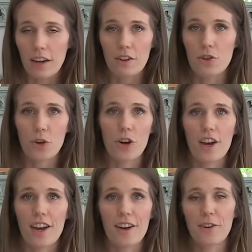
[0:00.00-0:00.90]
I
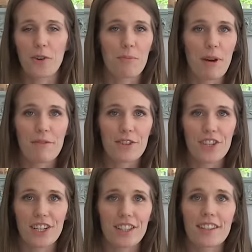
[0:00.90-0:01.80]
enjoy adult
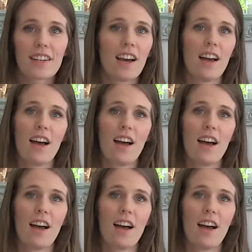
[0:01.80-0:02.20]
beverages.